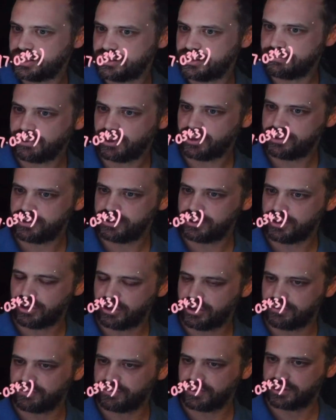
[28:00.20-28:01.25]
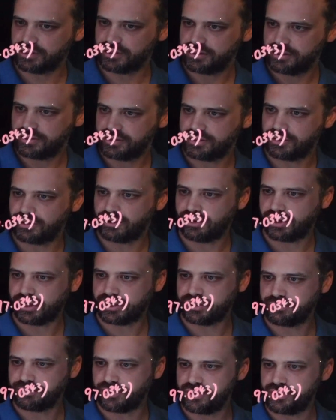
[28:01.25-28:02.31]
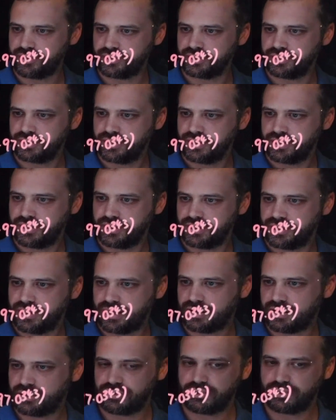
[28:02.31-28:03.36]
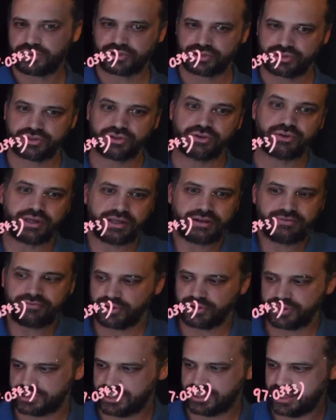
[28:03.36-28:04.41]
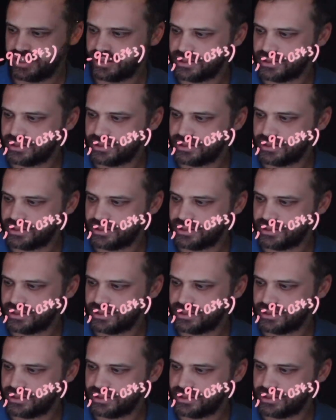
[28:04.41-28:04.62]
component over the I component. Now, you can just do inverse tan,